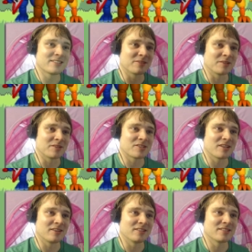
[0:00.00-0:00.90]
It's a real
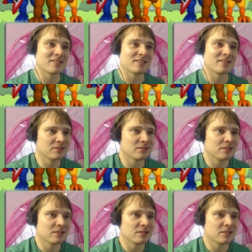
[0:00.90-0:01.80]
challenge.
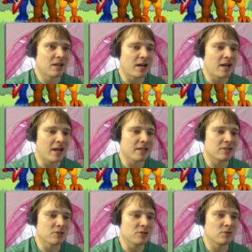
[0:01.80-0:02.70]
Hi,
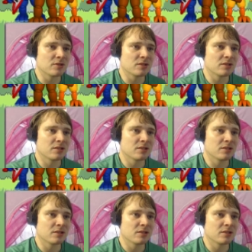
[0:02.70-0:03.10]
dude.